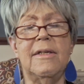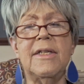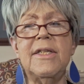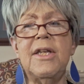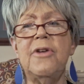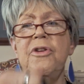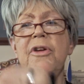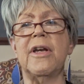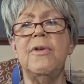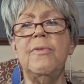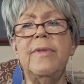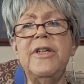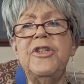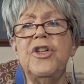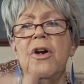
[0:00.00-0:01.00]
So you can
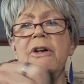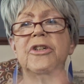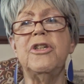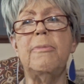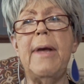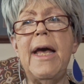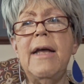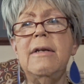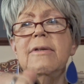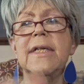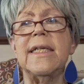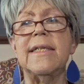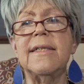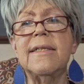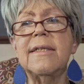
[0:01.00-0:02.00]
recharge your
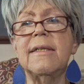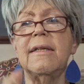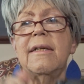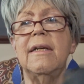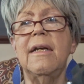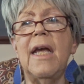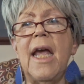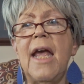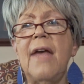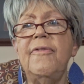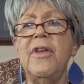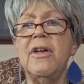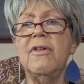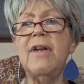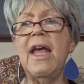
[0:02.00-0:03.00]
batteries if
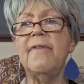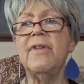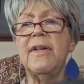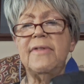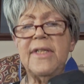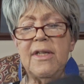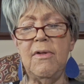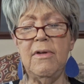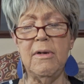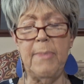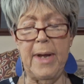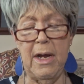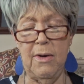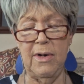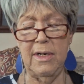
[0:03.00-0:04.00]
you don't have enough solar
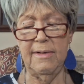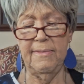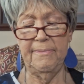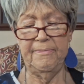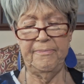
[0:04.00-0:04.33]
power.